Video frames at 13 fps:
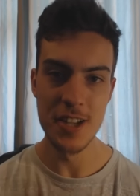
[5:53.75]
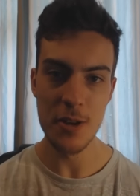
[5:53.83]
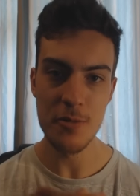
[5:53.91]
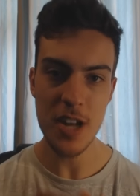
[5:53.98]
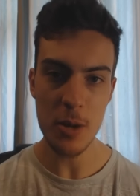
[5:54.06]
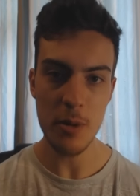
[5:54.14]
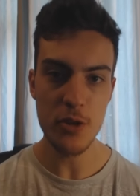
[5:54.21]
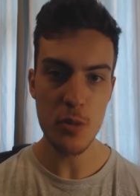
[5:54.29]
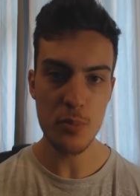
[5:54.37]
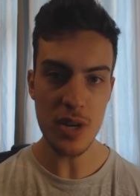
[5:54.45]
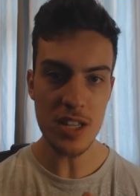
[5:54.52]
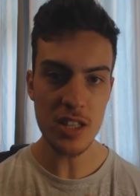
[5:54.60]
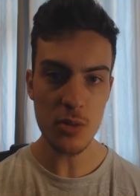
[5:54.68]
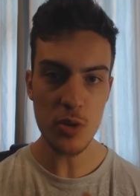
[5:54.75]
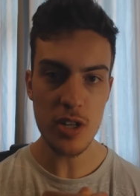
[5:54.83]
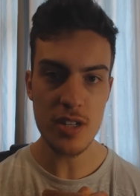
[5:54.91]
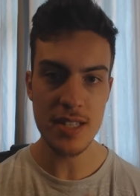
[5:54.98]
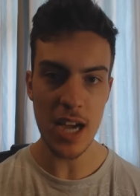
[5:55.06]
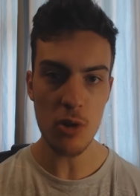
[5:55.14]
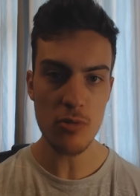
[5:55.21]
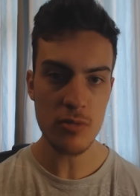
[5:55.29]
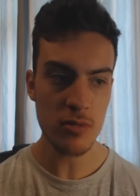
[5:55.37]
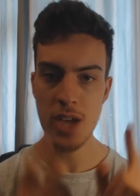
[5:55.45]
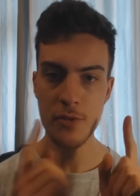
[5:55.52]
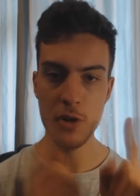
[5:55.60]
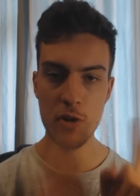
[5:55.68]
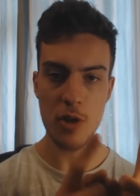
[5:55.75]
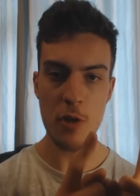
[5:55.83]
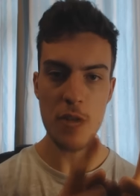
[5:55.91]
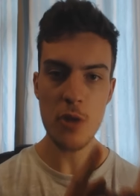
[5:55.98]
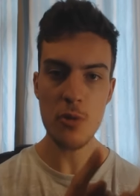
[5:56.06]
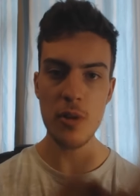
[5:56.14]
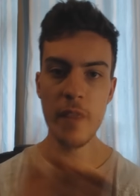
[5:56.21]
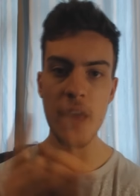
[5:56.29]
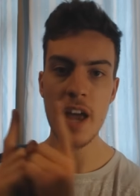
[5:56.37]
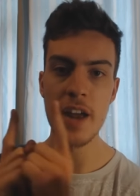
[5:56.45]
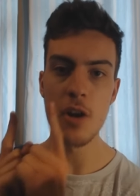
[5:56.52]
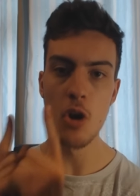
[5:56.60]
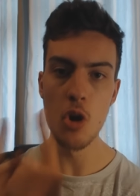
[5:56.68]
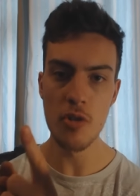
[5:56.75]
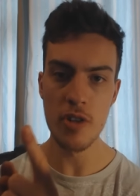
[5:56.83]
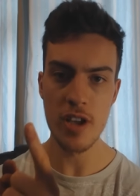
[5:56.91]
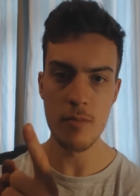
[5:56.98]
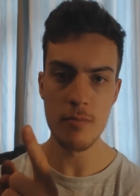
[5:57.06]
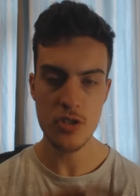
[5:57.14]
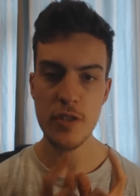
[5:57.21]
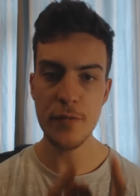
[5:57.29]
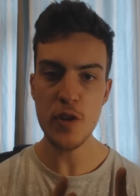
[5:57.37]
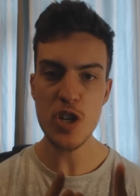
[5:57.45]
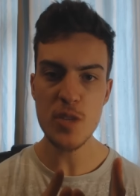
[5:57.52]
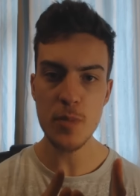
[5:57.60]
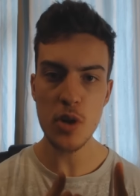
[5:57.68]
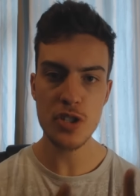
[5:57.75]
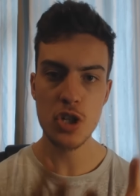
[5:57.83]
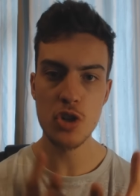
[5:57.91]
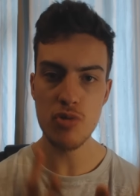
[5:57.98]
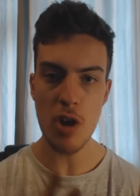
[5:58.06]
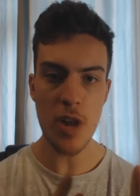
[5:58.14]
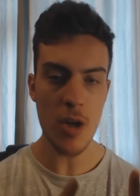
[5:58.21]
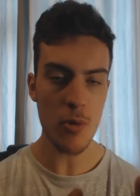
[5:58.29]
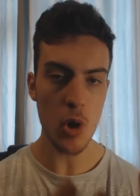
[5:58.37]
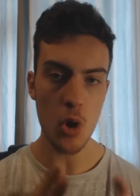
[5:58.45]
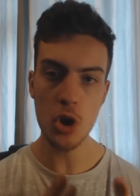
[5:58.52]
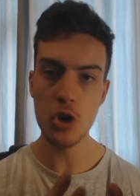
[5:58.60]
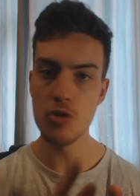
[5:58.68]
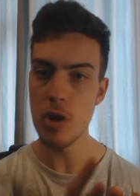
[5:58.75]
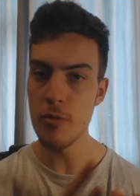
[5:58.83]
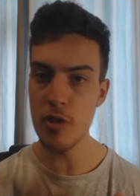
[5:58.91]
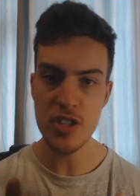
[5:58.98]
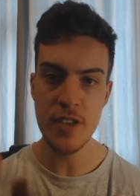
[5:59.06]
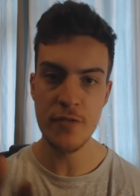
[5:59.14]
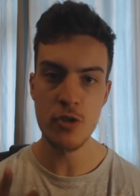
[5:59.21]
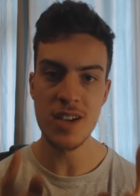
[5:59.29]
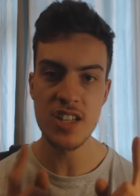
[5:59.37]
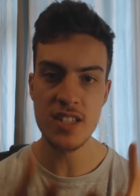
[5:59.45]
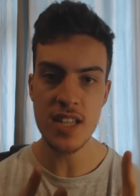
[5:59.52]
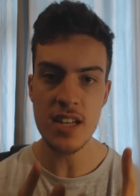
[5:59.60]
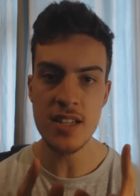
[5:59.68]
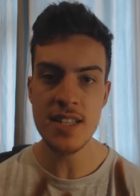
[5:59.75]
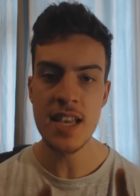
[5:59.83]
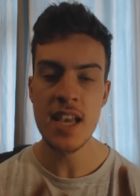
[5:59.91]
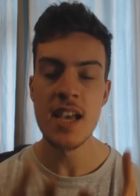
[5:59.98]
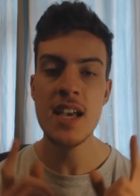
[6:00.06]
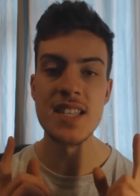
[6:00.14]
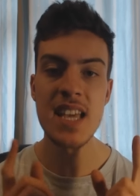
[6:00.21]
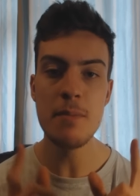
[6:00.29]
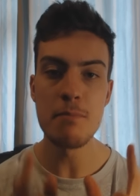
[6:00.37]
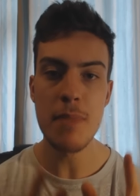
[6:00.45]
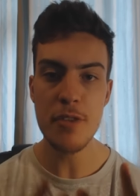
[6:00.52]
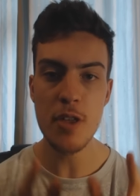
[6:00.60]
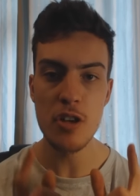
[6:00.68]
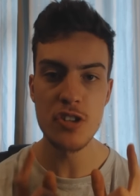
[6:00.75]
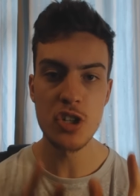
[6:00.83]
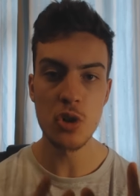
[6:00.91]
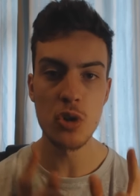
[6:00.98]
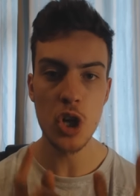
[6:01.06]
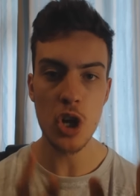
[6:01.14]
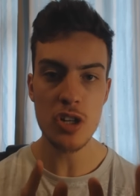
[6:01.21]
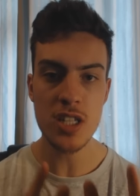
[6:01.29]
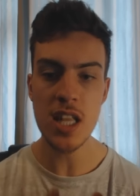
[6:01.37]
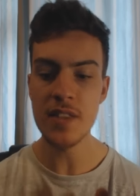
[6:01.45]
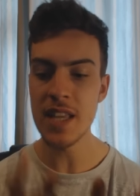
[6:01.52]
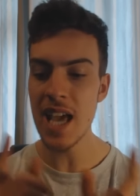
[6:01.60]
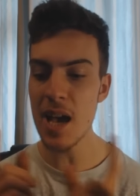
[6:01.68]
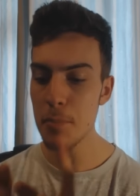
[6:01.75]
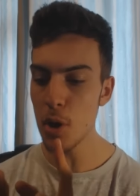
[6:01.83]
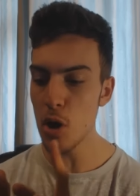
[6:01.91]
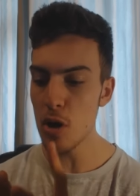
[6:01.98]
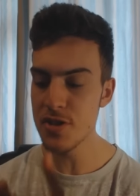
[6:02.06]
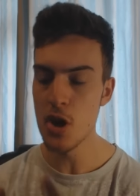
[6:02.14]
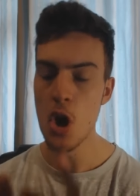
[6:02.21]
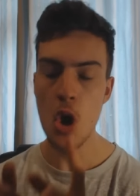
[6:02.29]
don't know. If you break the word down, we have Chrono and then Orium. So the first part, Chrono, or Kronos if you extend it, is a mythological god, and then the end part,